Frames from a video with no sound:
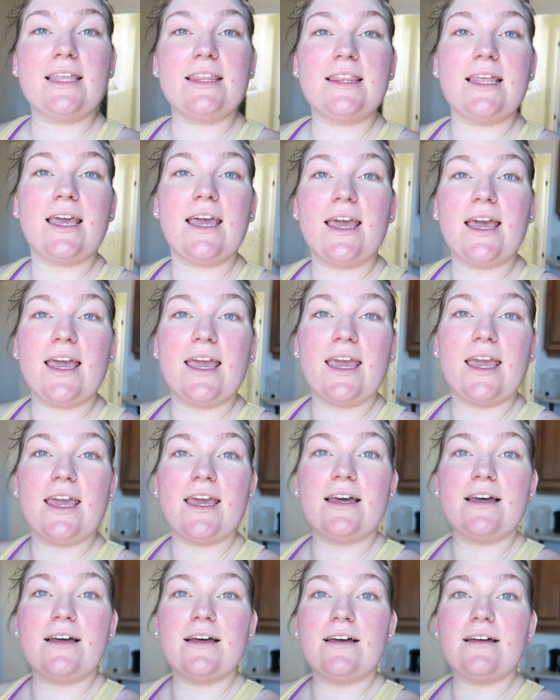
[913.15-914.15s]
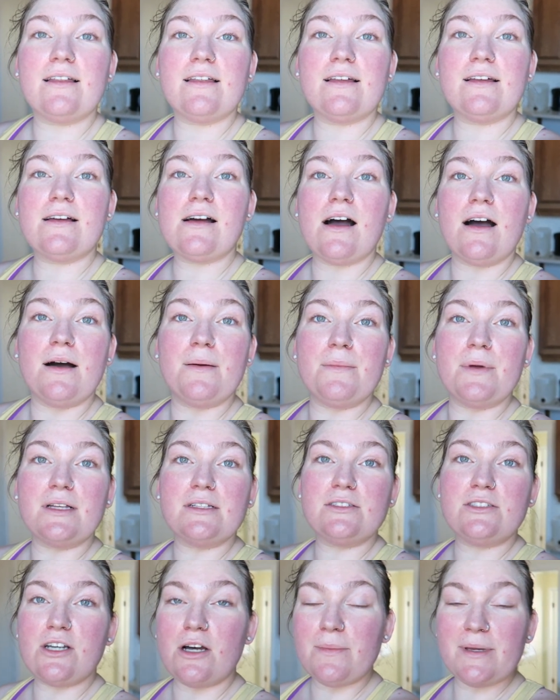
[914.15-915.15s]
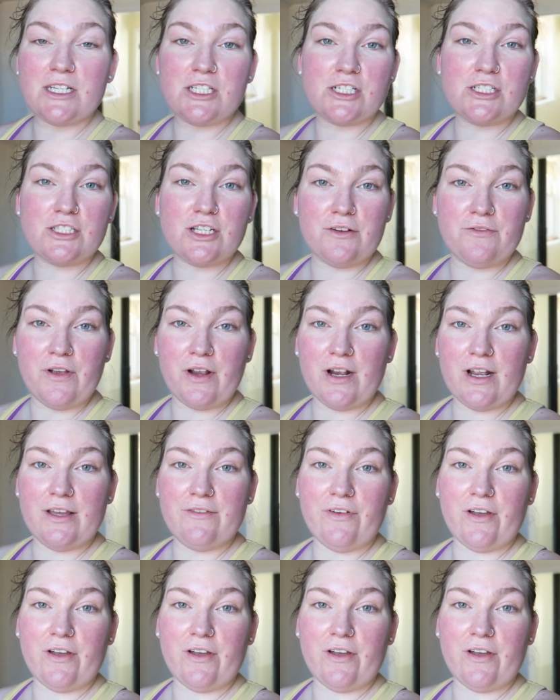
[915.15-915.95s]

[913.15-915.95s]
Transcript: they, uh, um, Dalmatians are very,